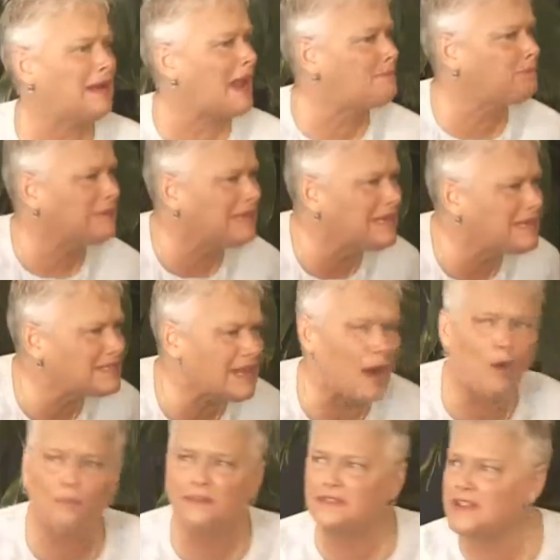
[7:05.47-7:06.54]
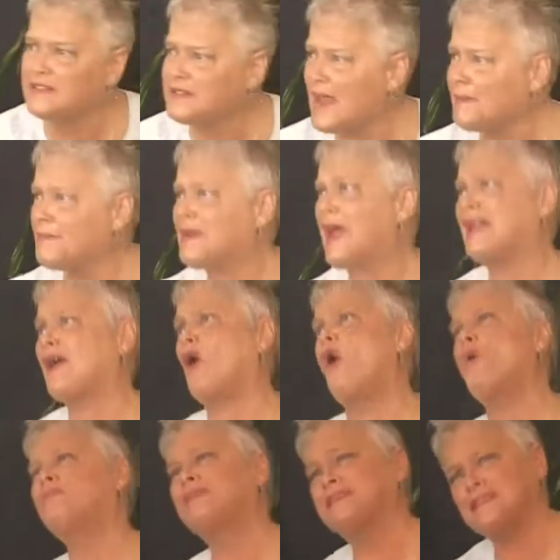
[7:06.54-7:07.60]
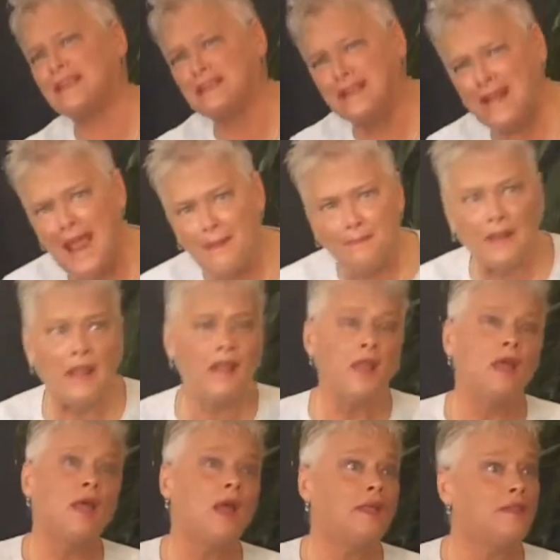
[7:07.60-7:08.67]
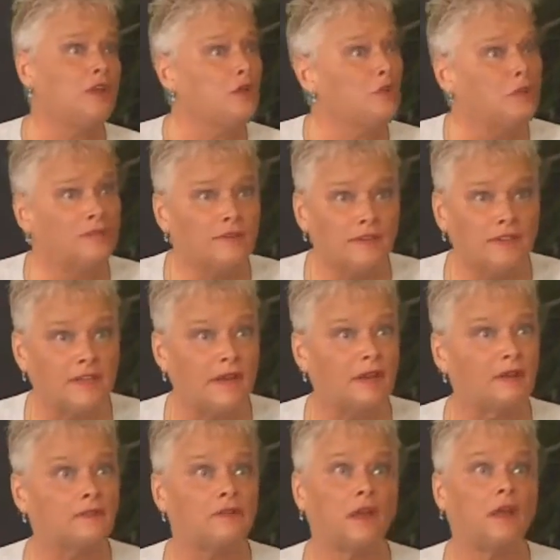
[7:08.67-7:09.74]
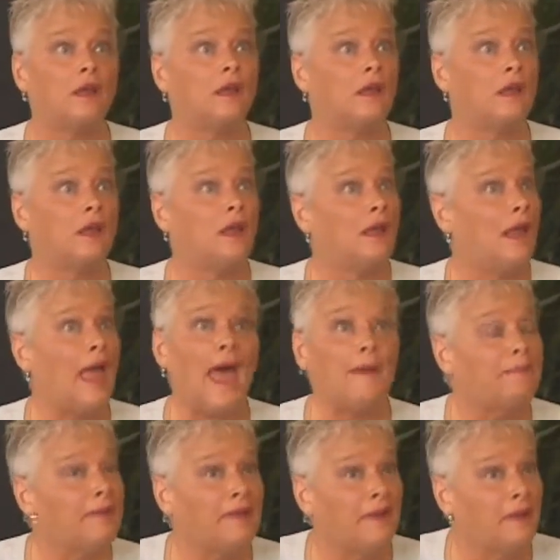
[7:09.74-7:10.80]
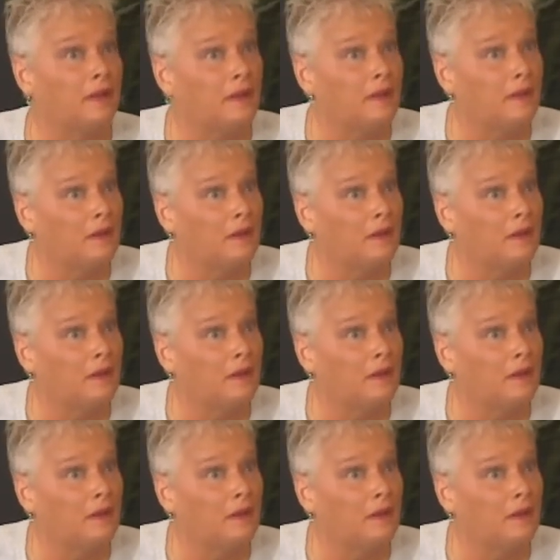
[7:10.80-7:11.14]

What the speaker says: God, please, I hope this doesn't happen. God, I hope this doesn't happen. And the universe hears, happen.